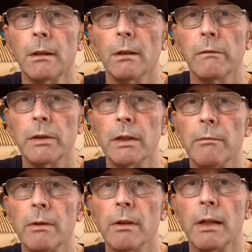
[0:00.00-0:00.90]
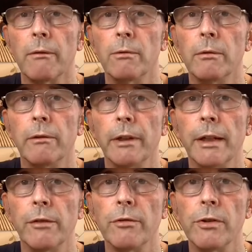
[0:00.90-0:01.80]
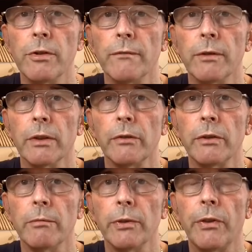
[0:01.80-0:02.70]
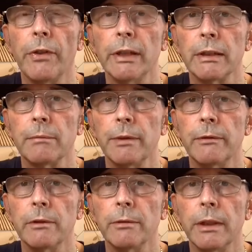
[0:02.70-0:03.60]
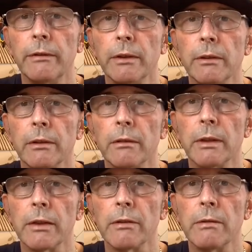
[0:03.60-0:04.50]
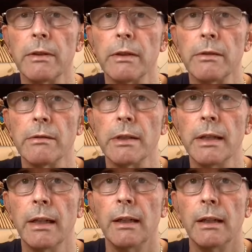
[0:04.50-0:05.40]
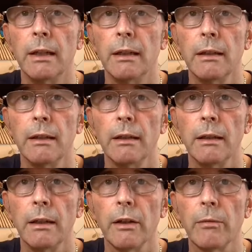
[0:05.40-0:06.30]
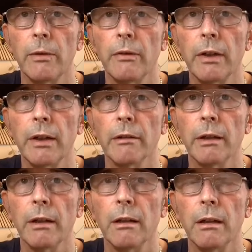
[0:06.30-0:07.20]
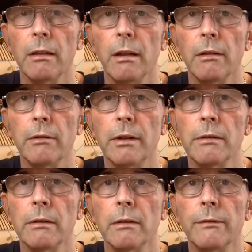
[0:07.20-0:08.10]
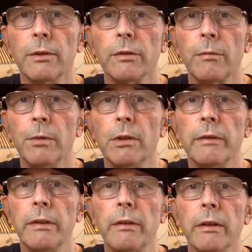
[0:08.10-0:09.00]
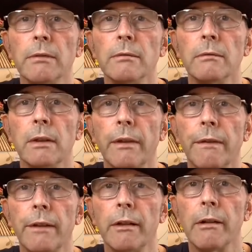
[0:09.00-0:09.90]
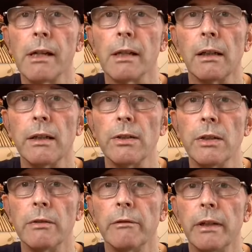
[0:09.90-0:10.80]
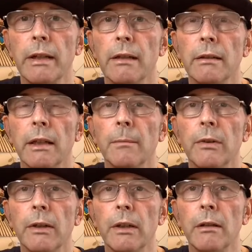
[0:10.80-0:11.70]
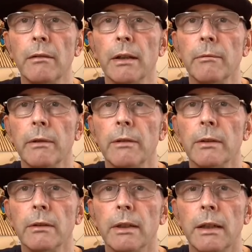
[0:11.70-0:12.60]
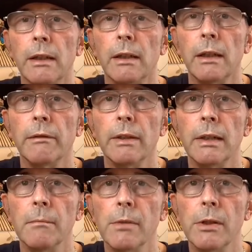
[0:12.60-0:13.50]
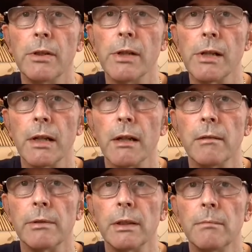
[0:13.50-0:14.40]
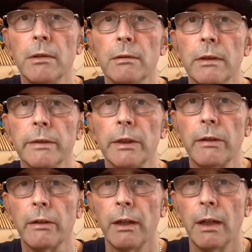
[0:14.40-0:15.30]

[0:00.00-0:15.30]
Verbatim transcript: Obviously, we've got to have Wolverine introduced first, you would think, before we even got to X-23. Yes, we've seen her in, in Logan, in the Fox movie, so theoretically she's already in the MCU. Now we've got everything merging together with the multiverse.